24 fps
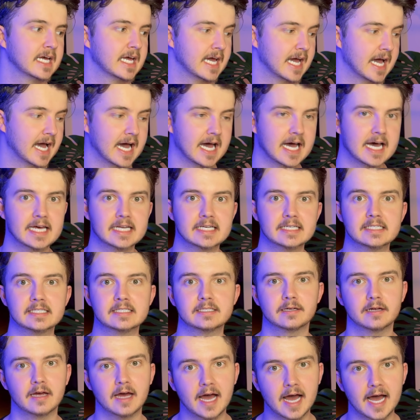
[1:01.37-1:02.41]
and
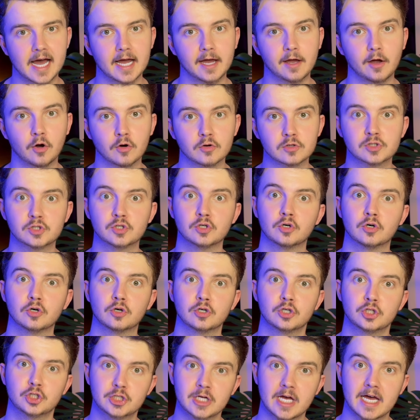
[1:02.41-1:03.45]
I also
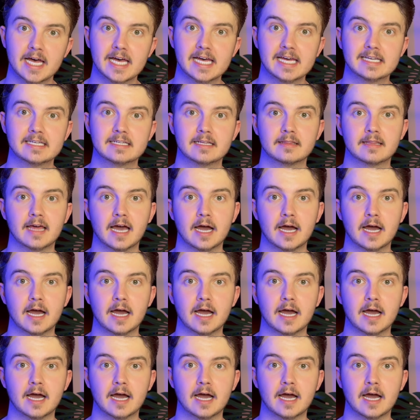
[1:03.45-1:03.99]
shared that